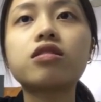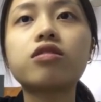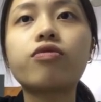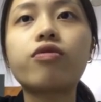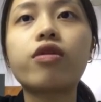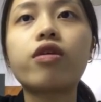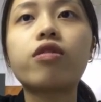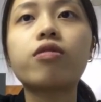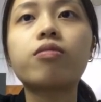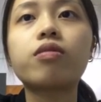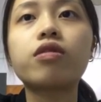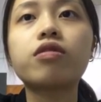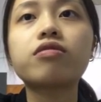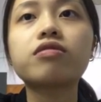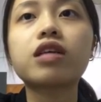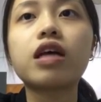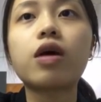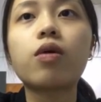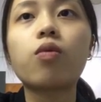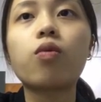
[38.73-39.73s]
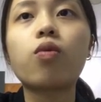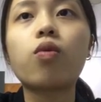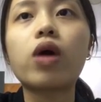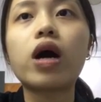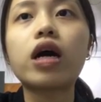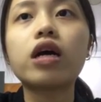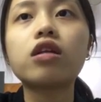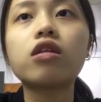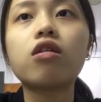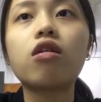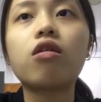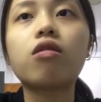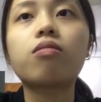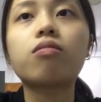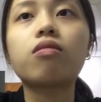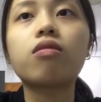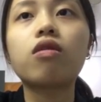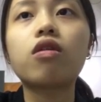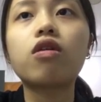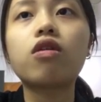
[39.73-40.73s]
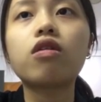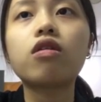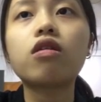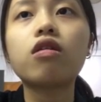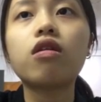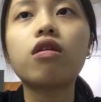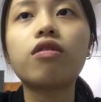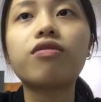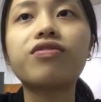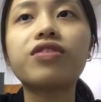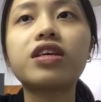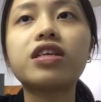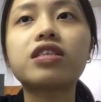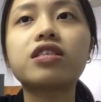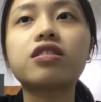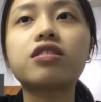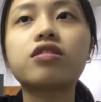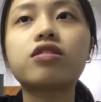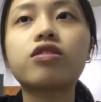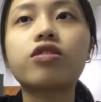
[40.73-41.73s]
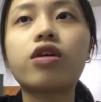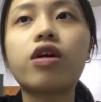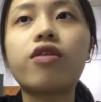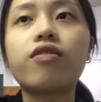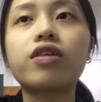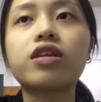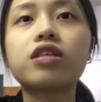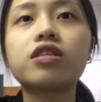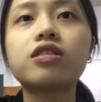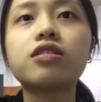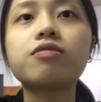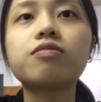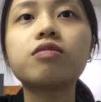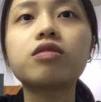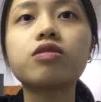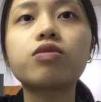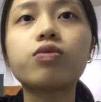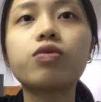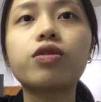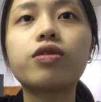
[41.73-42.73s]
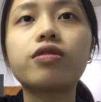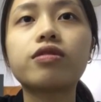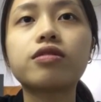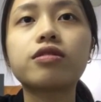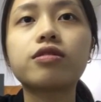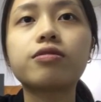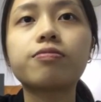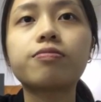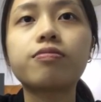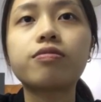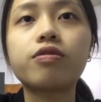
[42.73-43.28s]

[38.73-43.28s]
variable and one or more of its derivatives with